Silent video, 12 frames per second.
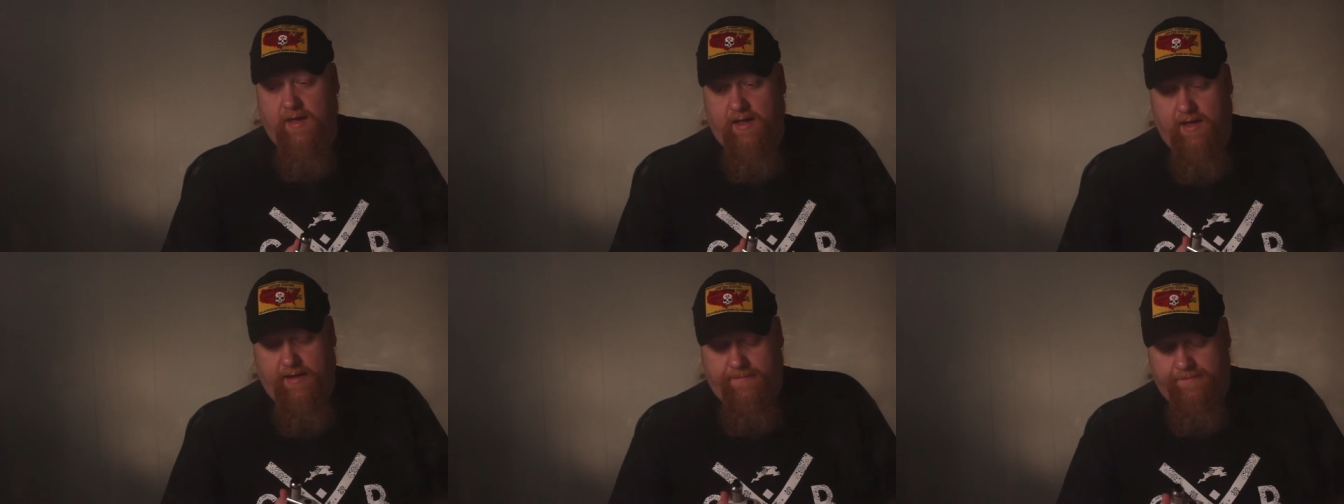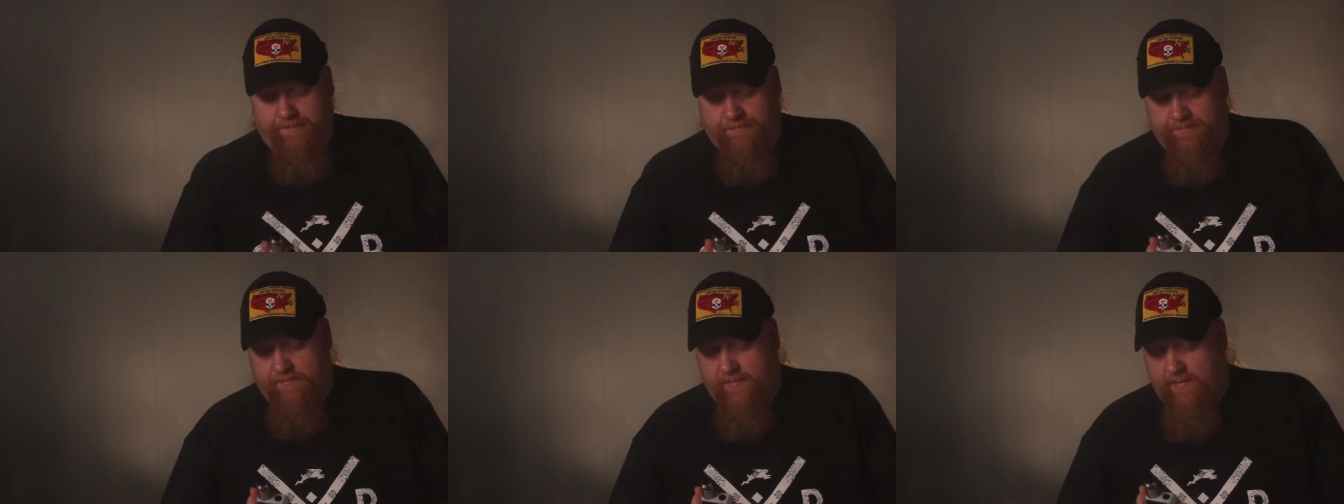Um,
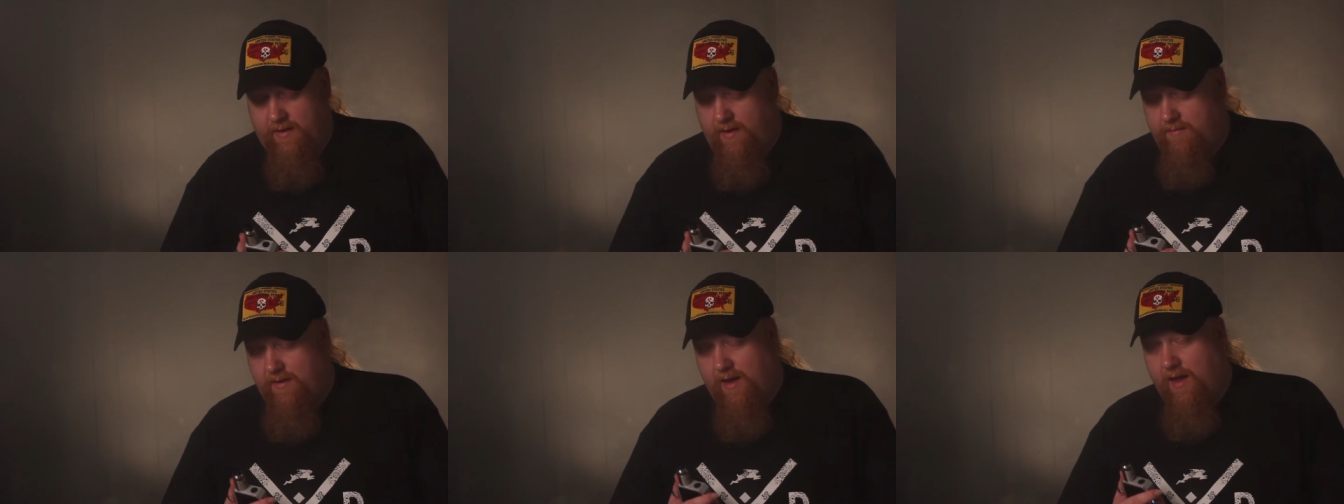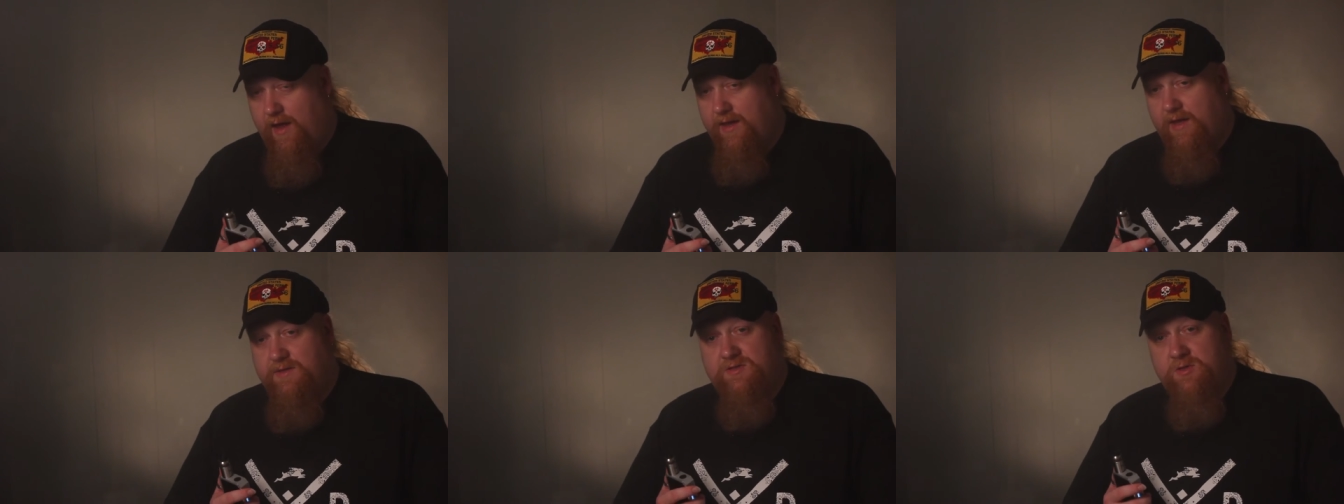I mean, I,
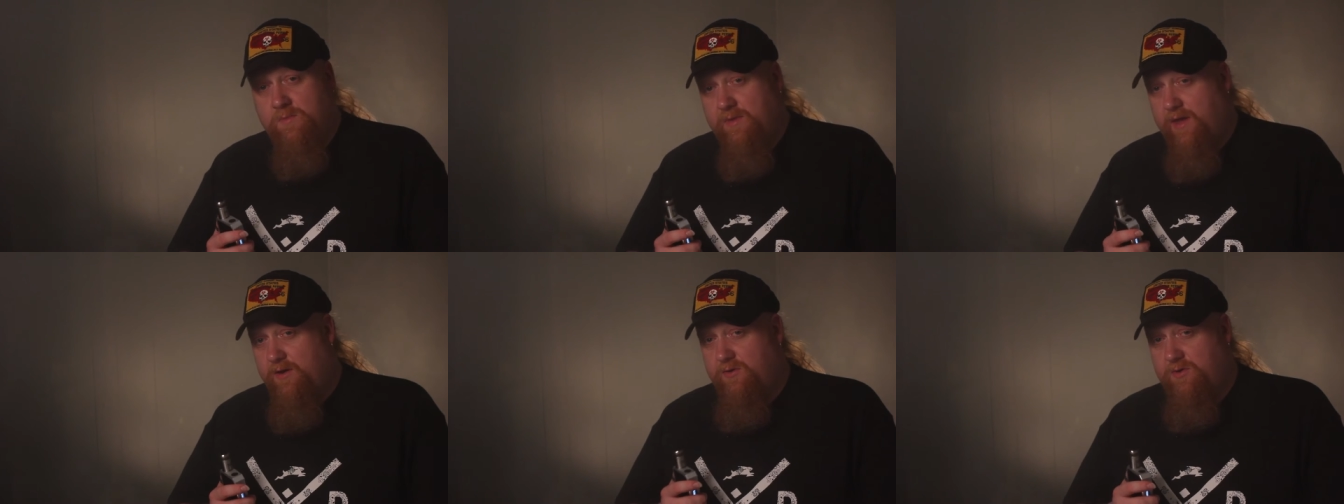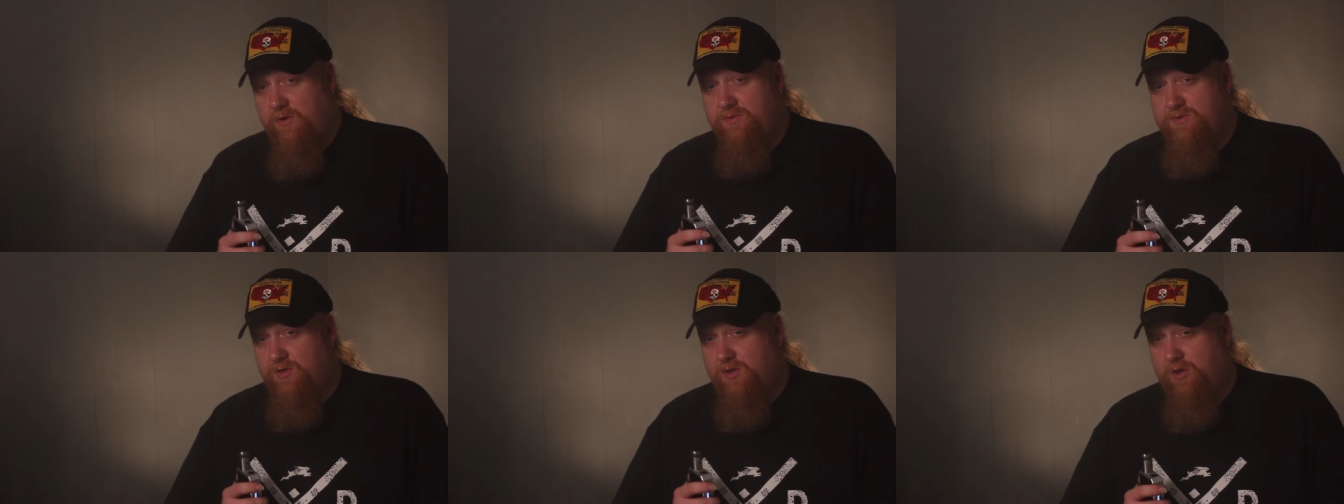I assume the
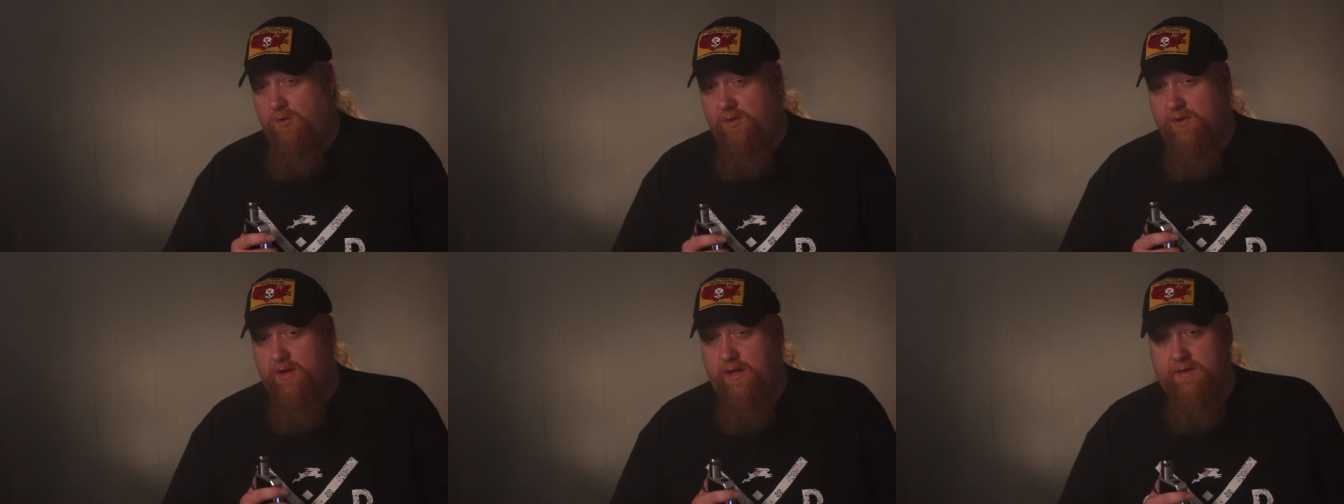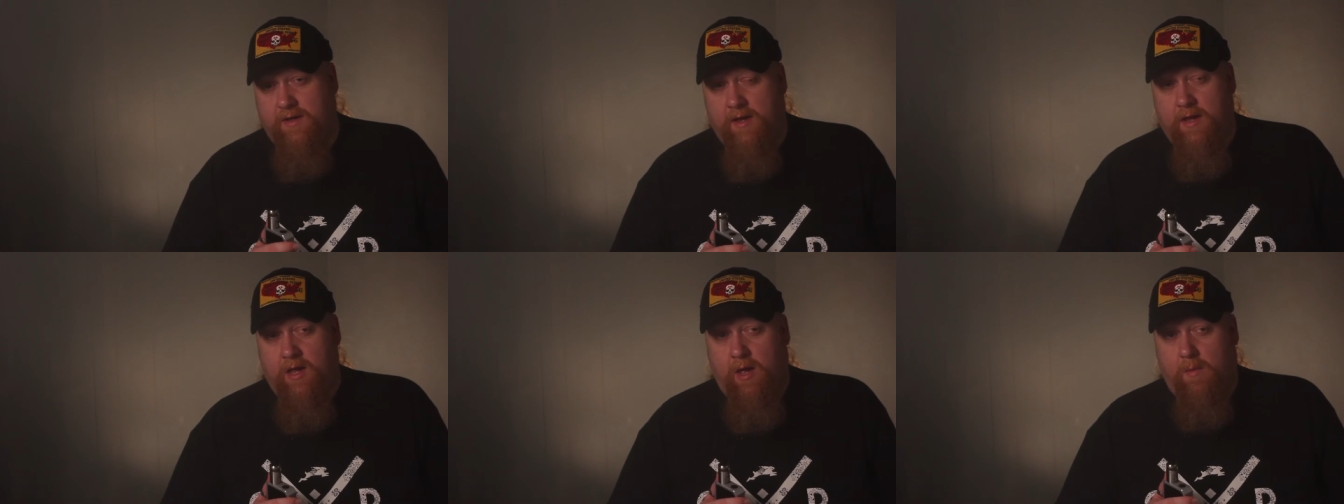undertones are the coconut,
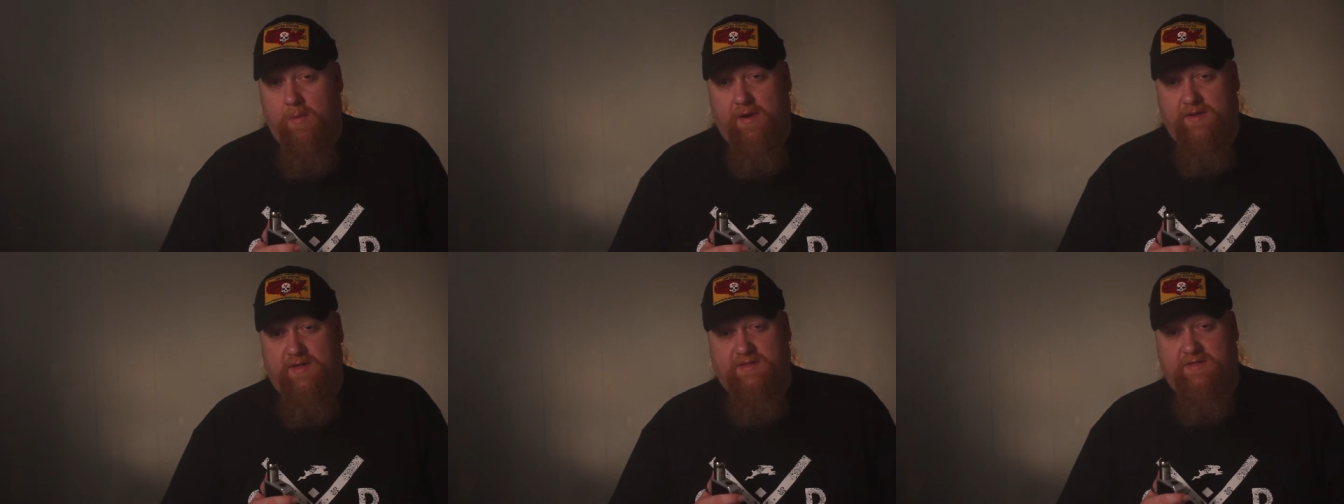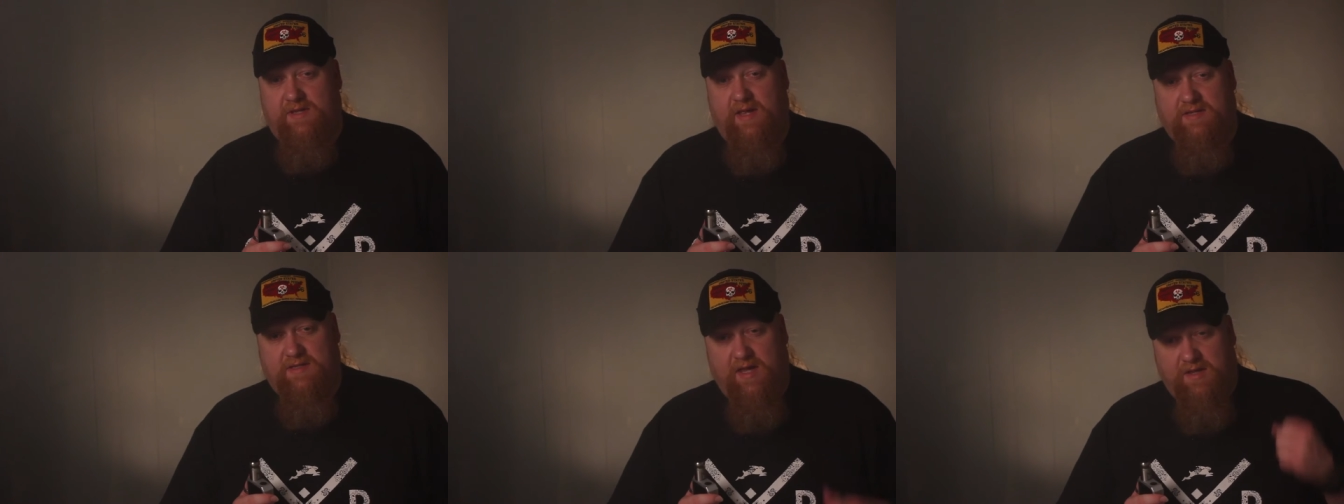but it doesn't
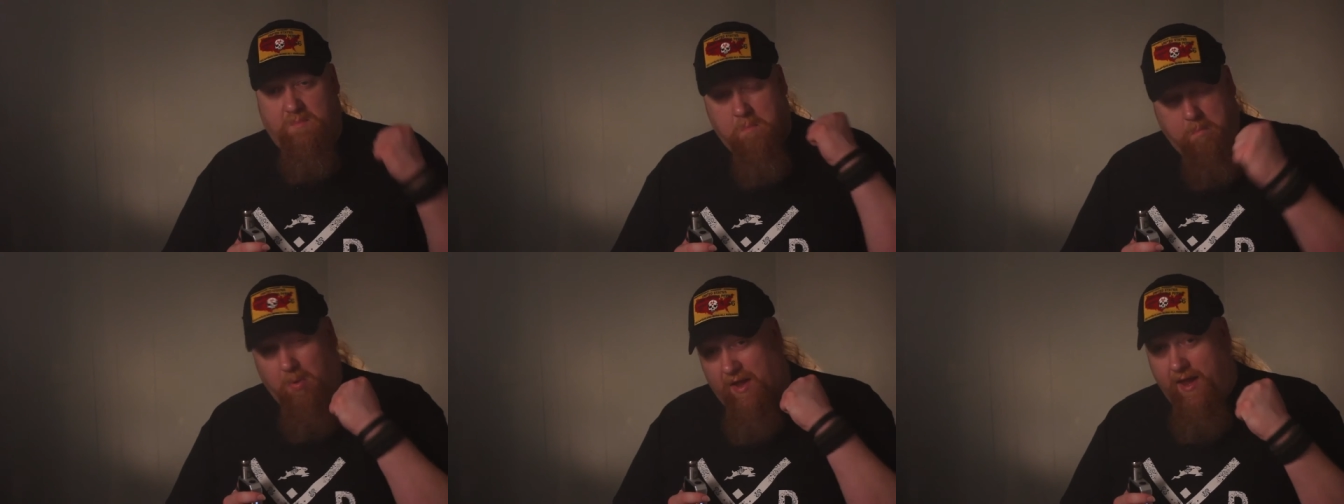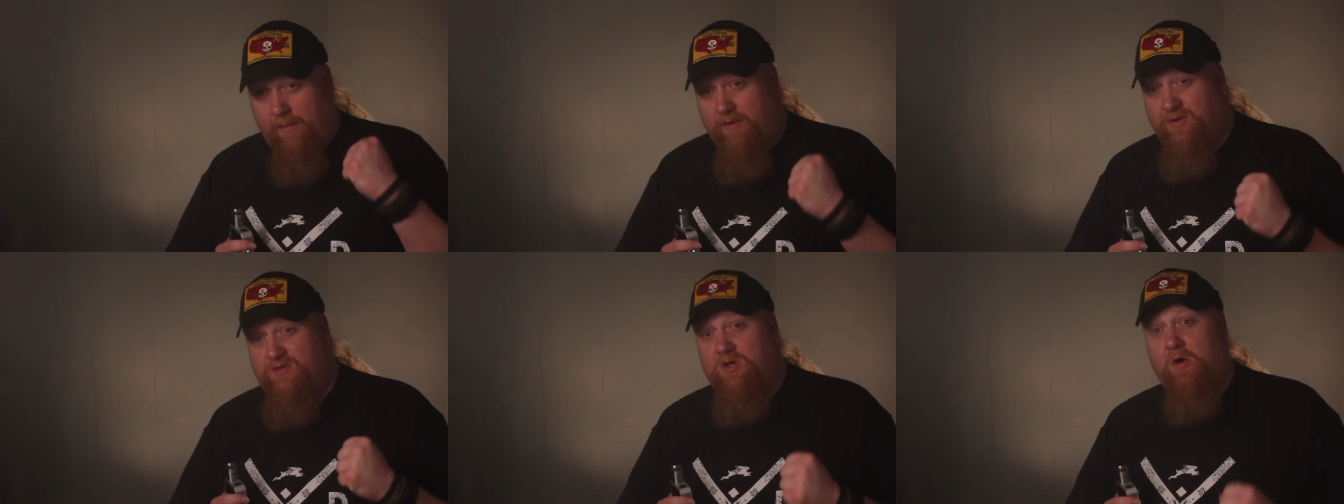taste like, blam,
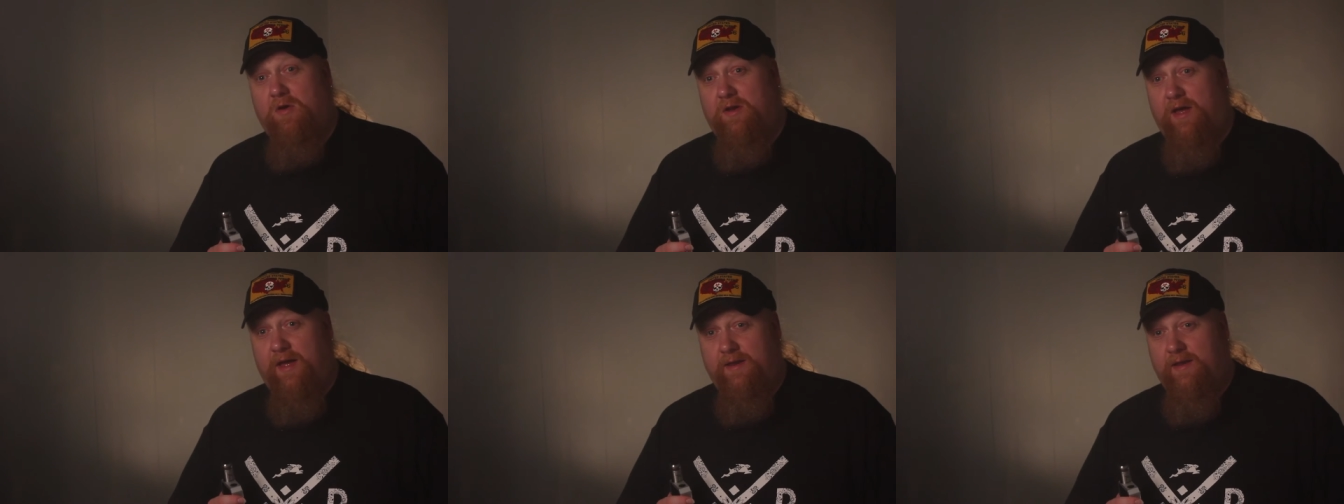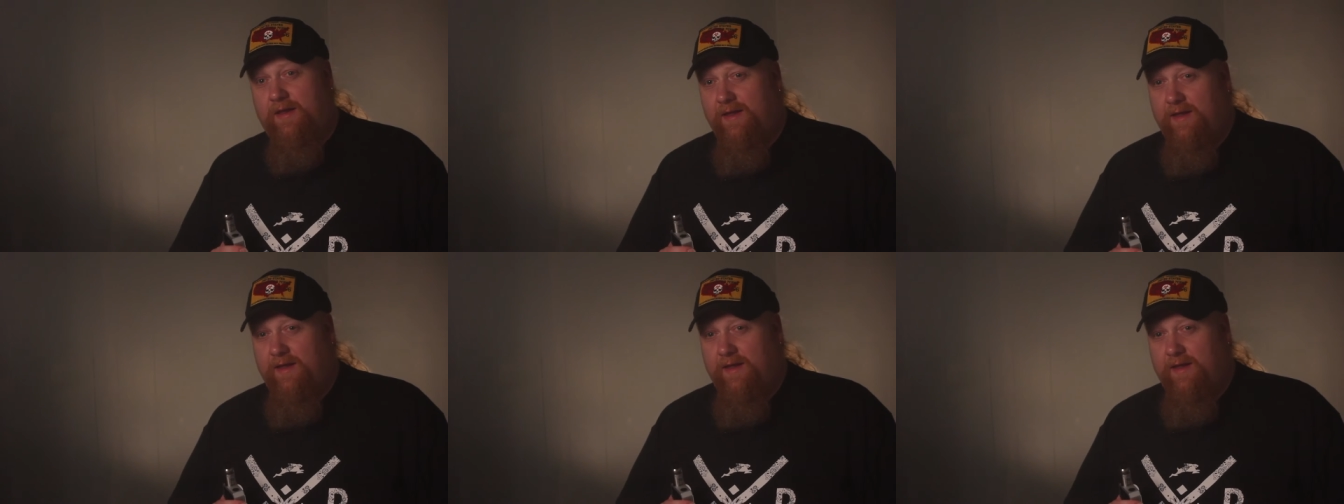here's coconut.